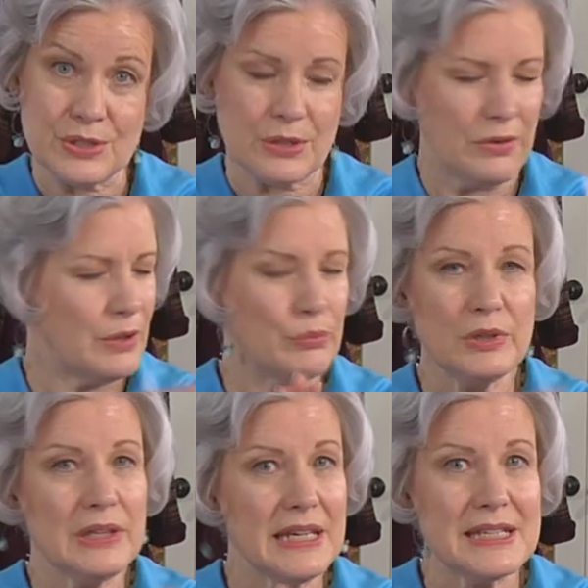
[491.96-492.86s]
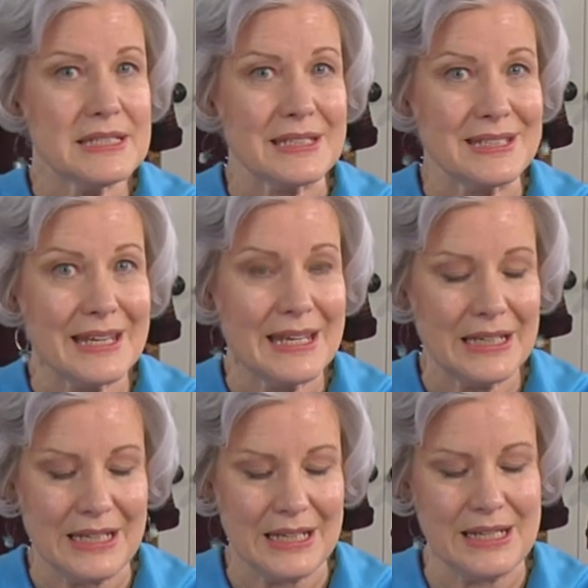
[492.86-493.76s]
so. There really isn't
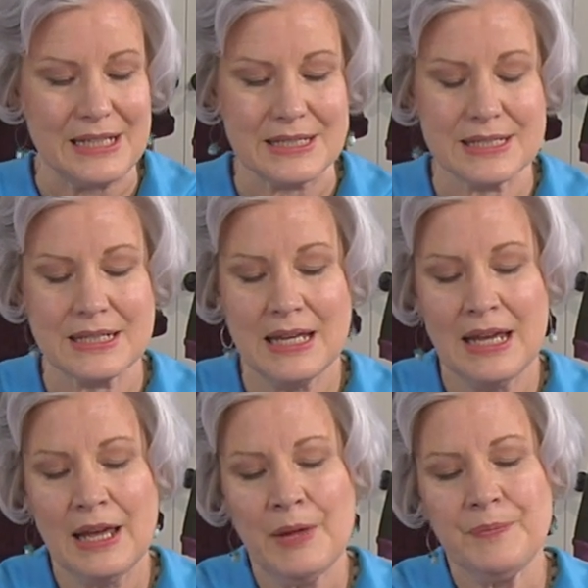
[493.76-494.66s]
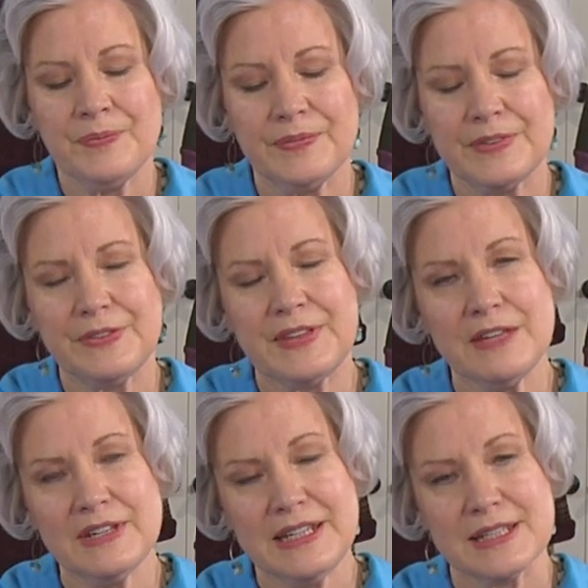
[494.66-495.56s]
any ease. The thing
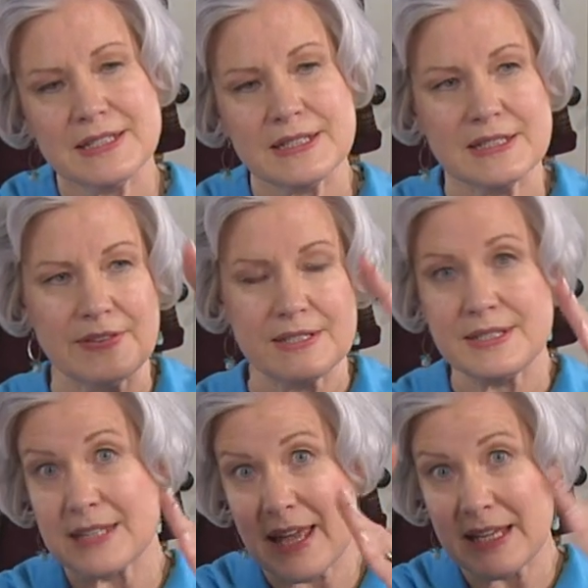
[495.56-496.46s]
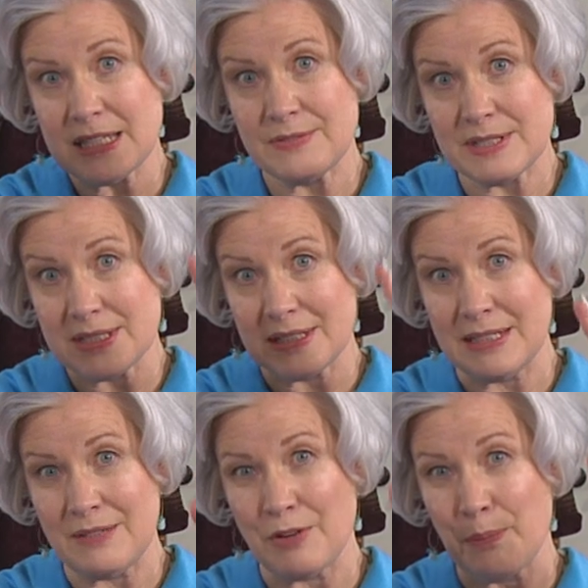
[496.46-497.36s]
of it is, is that the sides of a
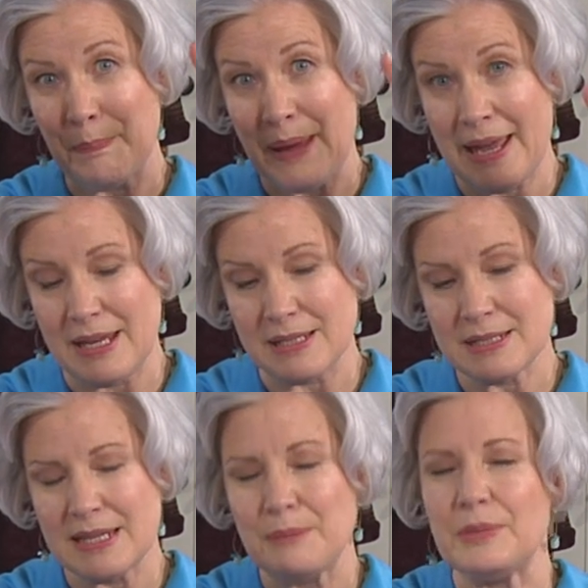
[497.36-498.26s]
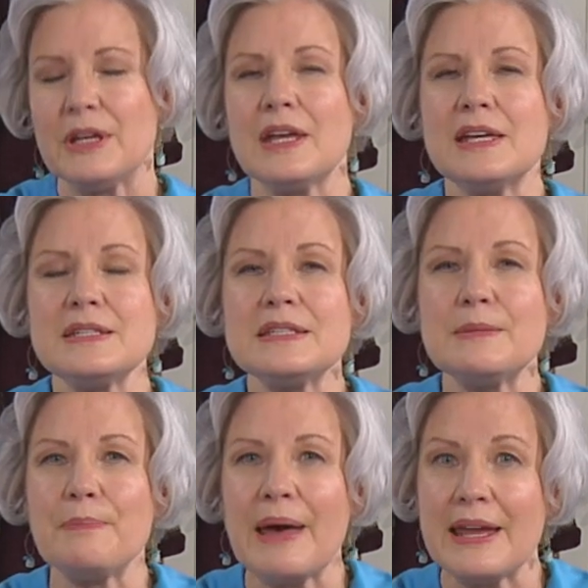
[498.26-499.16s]
sleeve are bias, and because
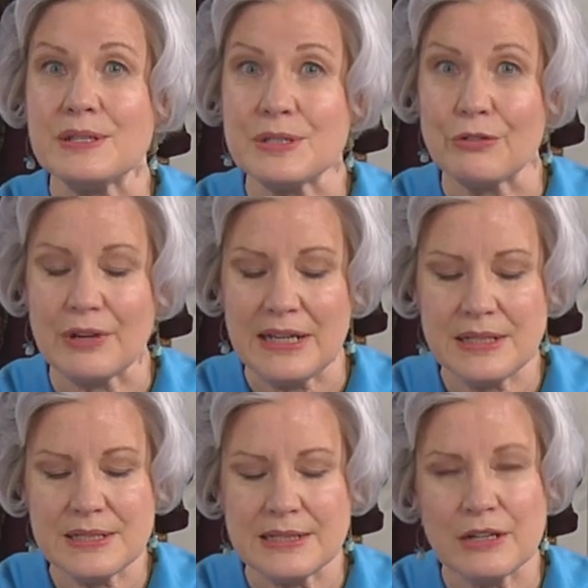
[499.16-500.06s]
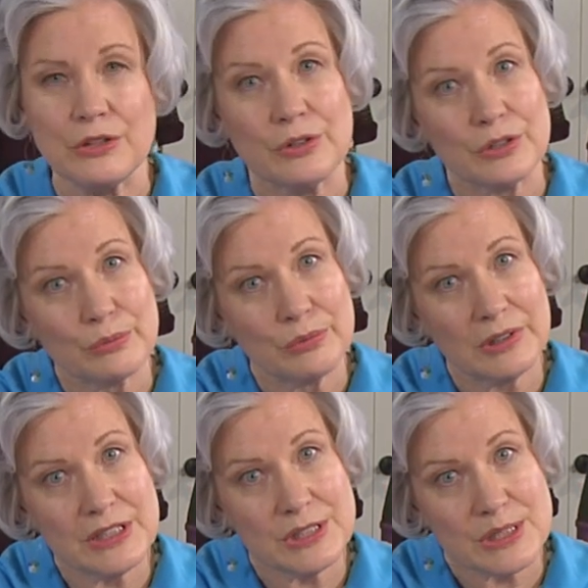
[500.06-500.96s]
the bias grain is there, you can
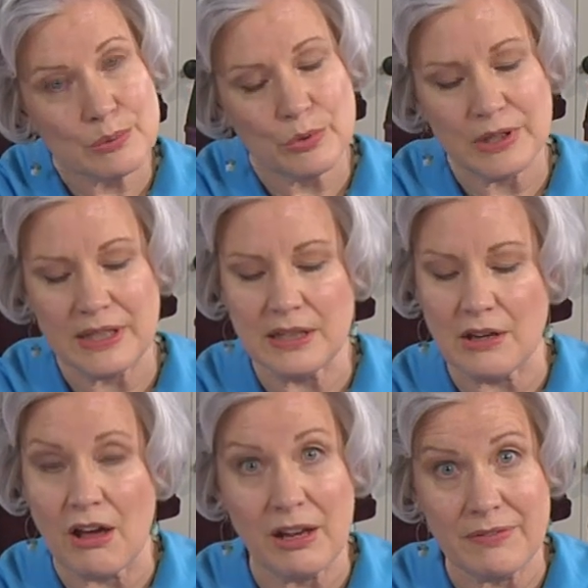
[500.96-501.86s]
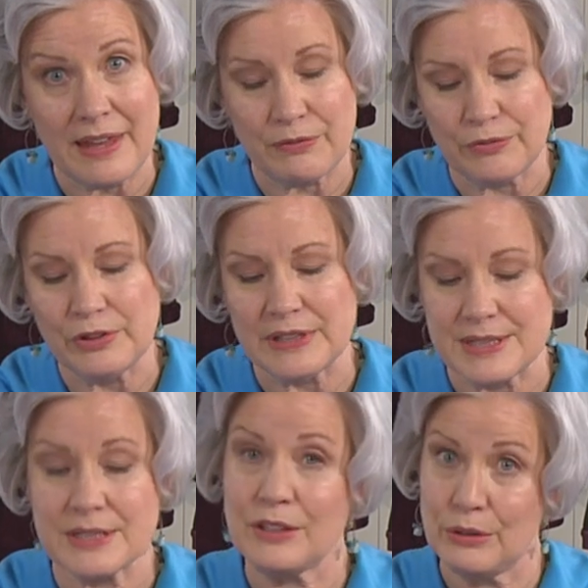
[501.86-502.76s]
really just work in all of that
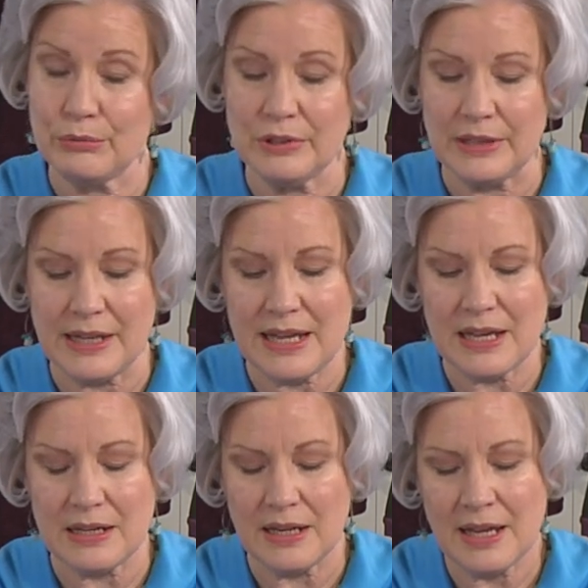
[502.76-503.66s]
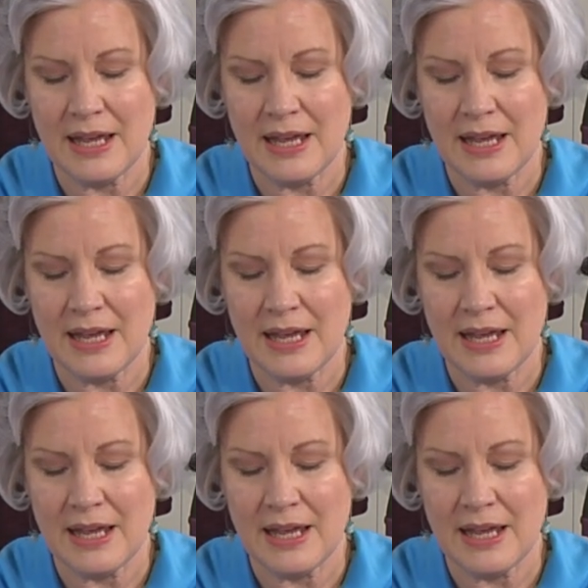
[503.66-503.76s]
fullness. You really can.